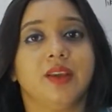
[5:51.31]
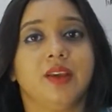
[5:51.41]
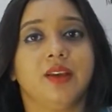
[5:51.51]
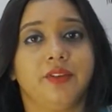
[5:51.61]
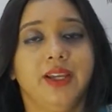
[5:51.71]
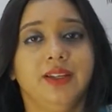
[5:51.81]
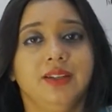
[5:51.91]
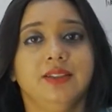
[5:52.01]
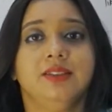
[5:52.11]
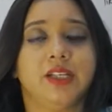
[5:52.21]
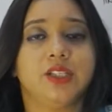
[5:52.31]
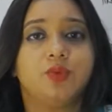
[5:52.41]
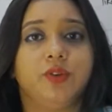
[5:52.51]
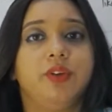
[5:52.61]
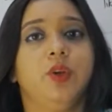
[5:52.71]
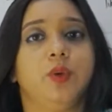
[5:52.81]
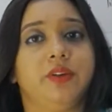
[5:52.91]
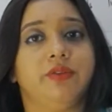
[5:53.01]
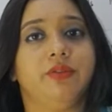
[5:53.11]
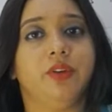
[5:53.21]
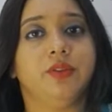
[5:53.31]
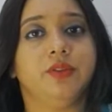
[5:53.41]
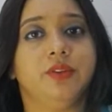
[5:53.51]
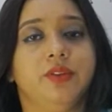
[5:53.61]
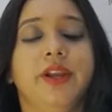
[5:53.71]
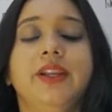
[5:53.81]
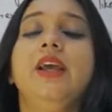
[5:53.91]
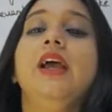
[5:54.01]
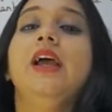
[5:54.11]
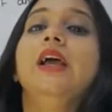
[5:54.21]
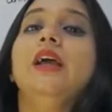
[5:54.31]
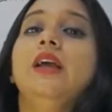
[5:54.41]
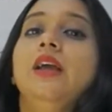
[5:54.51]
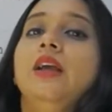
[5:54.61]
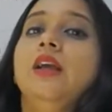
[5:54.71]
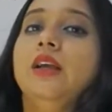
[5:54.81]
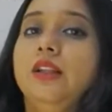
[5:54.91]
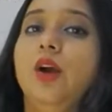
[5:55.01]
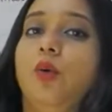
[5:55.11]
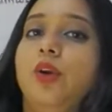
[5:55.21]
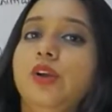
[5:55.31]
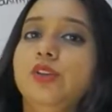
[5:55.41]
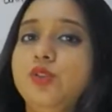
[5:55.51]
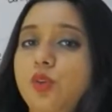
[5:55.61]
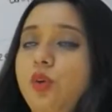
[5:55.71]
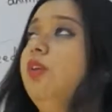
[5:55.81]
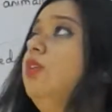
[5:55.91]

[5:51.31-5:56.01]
right? That's what we are looking for, right? Now, so